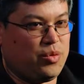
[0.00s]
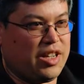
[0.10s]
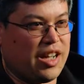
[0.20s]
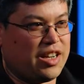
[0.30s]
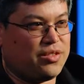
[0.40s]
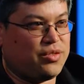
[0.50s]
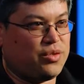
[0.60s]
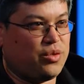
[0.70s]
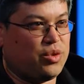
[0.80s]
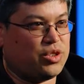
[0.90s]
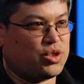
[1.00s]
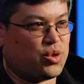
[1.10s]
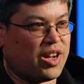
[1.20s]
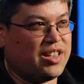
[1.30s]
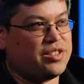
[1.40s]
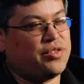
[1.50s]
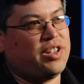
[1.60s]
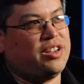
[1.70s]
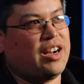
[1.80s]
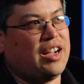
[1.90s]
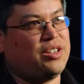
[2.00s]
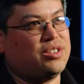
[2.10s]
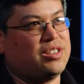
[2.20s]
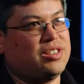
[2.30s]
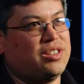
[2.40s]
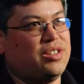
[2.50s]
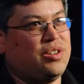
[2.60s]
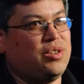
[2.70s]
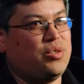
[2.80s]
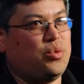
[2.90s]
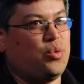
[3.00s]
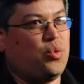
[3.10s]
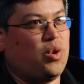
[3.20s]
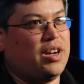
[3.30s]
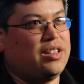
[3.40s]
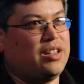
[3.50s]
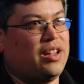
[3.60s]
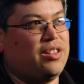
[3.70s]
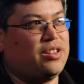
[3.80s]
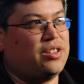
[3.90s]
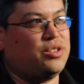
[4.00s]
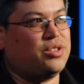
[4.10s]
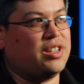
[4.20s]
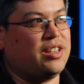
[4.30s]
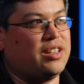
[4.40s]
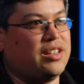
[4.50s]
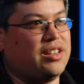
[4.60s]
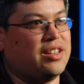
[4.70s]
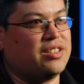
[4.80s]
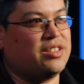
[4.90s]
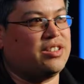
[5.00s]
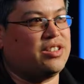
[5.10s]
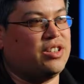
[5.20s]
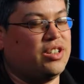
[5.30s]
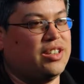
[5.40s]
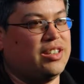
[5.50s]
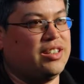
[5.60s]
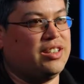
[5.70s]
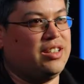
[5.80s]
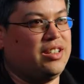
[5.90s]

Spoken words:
kind of were trying to figure out what other utility this could